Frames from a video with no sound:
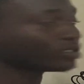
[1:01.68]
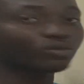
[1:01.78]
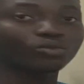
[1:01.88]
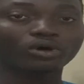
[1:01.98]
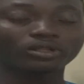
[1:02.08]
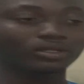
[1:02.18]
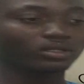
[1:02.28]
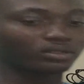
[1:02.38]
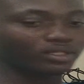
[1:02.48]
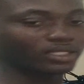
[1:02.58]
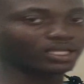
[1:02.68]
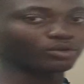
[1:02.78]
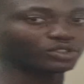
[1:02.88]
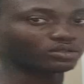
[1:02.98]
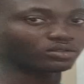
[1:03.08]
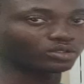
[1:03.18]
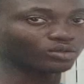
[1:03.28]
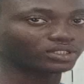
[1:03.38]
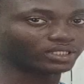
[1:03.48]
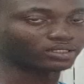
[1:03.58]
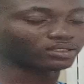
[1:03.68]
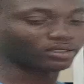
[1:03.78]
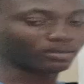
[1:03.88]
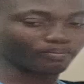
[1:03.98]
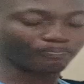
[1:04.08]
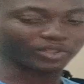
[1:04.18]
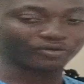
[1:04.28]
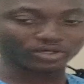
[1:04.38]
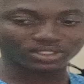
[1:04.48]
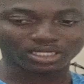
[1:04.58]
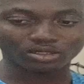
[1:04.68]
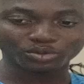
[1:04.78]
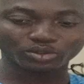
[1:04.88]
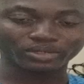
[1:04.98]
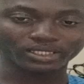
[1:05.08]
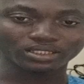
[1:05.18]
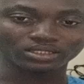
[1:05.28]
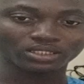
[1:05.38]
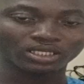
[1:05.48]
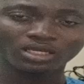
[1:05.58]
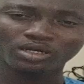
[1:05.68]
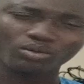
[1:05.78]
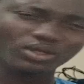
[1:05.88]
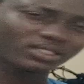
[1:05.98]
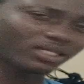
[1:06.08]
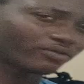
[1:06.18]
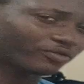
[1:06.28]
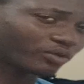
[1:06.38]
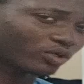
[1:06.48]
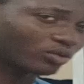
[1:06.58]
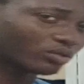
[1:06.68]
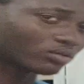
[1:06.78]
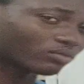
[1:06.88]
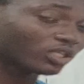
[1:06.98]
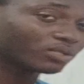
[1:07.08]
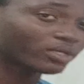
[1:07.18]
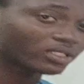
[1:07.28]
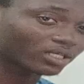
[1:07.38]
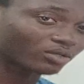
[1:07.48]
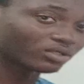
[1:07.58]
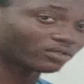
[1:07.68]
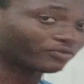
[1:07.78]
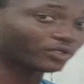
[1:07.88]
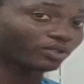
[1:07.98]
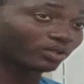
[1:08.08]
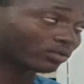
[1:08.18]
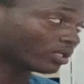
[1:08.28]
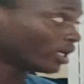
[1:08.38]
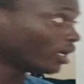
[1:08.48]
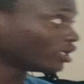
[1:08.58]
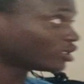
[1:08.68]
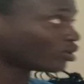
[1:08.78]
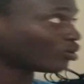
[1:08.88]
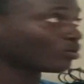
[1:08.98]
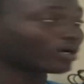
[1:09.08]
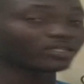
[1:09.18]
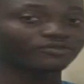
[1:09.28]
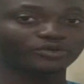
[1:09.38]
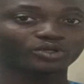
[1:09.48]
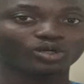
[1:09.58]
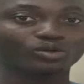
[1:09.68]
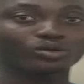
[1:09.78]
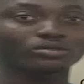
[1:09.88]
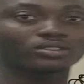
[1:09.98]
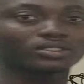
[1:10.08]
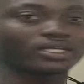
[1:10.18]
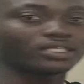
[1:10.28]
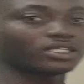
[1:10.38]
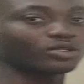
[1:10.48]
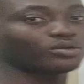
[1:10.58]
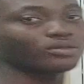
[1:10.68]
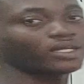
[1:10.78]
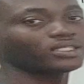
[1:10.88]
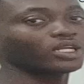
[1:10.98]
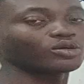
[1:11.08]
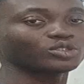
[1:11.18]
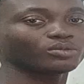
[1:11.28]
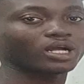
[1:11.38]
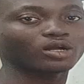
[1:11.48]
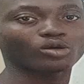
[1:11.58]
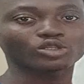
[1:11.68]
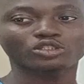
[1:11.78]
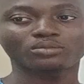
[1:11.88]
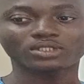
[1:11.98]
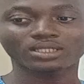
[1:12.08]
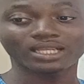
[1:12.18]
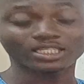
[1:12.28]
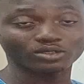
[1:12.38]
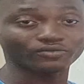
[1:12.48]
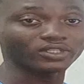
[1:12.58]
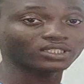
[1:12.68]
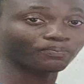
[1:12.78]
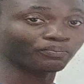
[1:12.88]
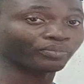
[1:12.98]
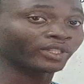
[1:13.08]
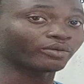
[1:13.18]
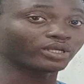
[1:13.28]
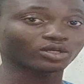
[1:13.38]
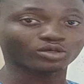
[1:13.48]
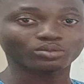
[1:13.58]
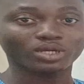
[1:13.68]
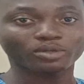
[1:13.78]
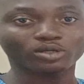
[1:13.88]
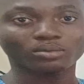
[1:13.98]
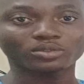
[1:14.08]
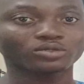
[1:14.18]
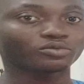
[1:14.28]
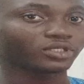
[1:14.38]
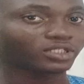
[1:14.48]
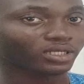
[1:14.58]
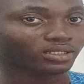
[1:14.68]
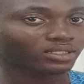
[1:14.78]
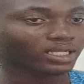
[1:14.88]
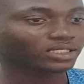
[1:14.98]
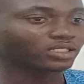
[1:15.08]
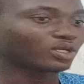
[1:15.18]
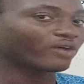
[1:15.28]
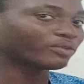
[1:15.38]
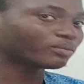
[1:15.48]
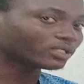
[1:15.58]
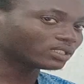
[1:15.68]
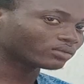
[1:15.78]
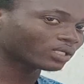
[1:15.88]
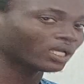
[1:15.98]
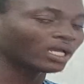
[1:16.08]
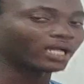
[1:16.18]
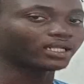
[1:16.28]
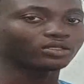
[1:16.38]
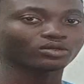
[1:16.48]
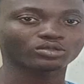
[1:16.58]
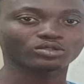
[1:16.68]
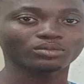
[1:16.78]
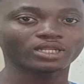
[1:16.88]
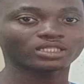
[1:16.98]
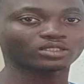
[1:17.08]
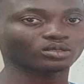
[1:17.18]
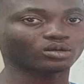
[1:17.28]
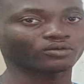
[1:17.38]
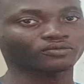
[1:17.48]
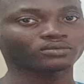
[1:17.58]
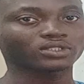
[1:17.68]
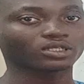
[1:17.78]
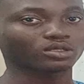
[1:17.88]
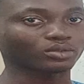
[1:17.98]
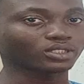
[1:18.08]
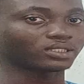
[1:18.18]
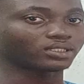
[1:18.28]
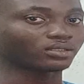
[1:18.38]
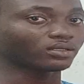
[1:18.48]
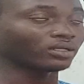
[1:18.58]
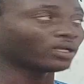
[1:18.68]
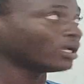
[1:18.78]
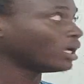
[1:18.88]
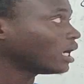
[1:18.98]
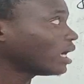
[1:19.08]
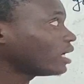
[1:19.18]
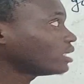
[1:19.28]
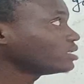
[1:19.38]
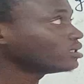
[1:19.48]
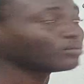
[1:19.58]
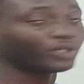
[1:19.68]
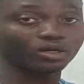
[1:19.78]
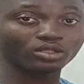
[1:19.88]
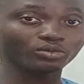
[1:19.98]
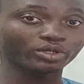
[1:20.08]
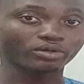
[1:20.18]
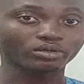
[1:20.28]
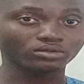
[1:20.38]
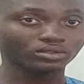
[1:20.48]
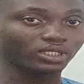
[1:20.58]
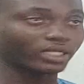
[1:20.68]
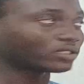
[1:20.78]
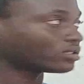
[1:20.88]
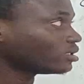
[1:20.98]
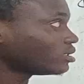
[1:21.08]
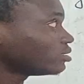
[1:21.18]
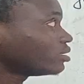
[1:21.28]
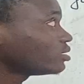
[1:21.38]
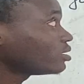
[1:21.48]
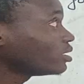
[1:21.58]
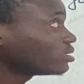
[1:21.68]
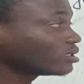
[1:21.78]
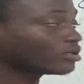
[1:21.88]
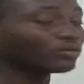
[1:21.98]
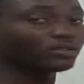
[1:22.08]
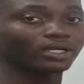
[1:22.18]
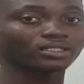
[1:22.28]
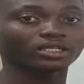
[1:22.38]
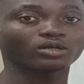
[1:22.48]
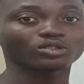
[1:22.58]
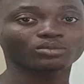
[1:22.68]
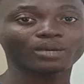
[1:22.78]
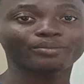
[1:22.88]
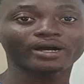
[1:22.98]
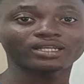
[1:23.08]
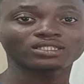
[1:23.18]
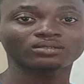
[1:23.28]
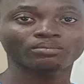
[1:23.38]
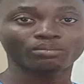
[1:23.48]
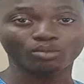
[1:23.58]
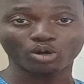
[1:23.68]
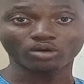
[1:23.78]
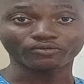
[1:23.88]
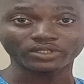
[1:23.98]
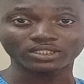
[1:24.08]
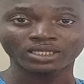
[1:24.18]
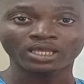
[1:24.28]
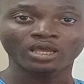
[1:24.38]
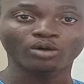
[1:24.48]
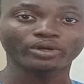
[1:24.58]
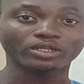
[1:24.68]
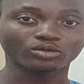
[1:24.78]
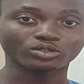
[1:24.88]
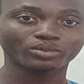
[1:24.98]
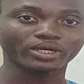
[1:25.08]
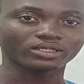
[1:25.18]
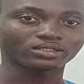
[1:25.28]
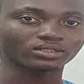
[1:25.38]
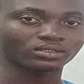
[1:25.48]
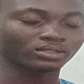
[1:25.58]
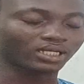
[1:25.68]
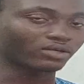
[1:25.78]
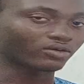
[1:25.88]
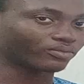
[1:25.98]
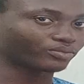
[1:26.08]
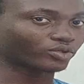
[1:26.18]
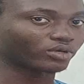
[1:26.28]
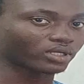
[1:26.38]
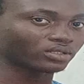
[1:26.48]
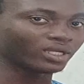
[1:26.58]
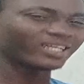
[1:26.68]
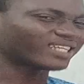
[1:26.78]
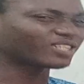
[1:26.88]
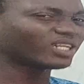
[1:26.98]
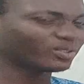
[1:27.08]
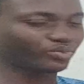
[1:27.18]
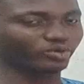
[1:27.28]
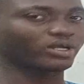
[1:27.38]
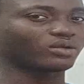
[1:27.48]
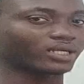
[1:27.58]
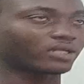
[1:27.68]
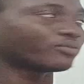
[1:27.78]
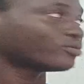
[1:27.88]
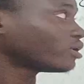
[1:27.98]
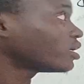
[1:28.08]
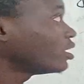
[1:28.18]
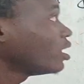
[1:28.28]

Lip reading: here. So one thing that we should note is the first thing that comes to mind is, what is an inferior good? What makes a good inferior? So an inferior good is a good that a consumer consumes less of it when the consumer becomes richer. That is, you have more money and then you consume less of the commodity. And the other way around, it's the good that a consumer buys more of it when the consumer is kind of poorer. It's actually poorer, not kind of poorer,